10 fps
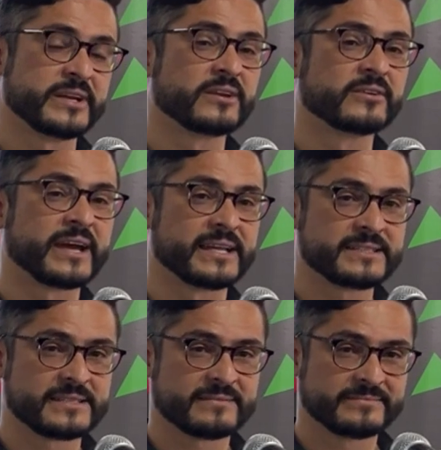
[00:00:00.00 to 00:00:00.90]
you to
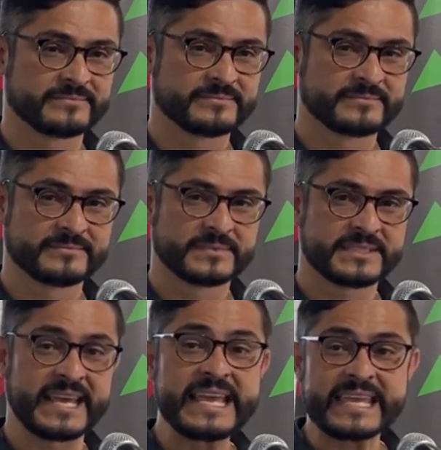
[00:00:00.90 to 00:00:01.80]
regret
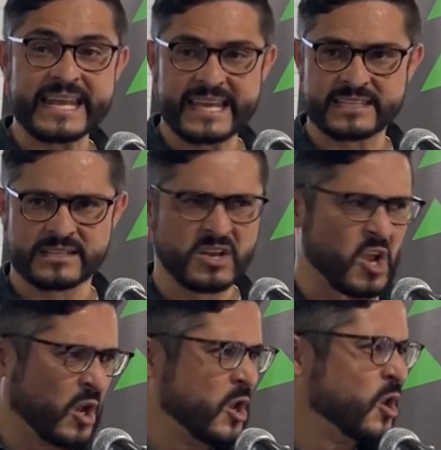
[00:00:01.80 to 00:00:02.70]
taking
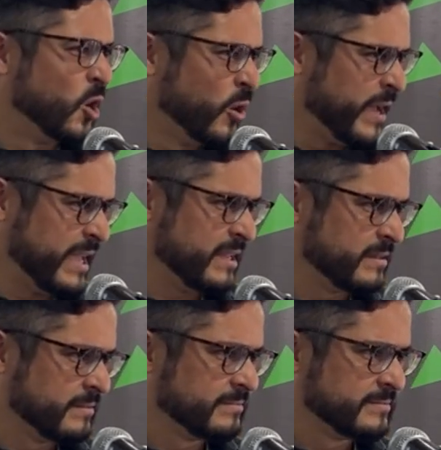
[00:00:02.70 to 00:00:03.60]
it, not
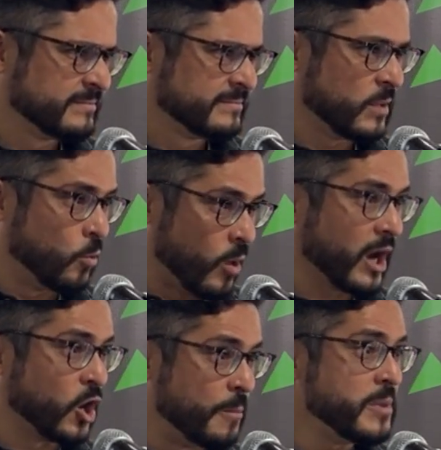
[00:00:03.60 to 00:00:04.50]
knowing
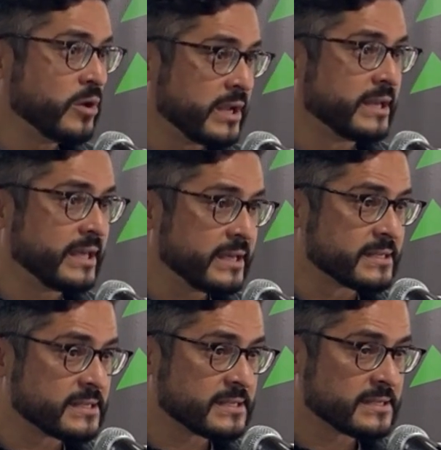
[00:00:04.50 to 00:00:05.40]
what communion
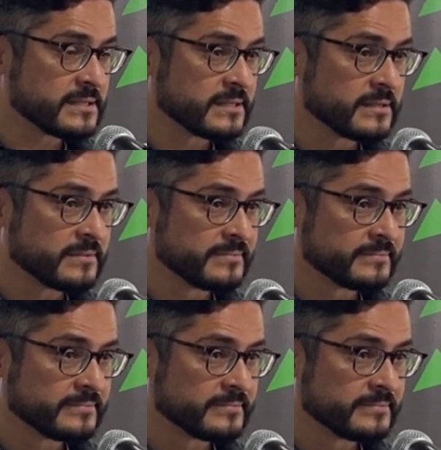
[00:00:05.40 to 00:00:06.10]
is.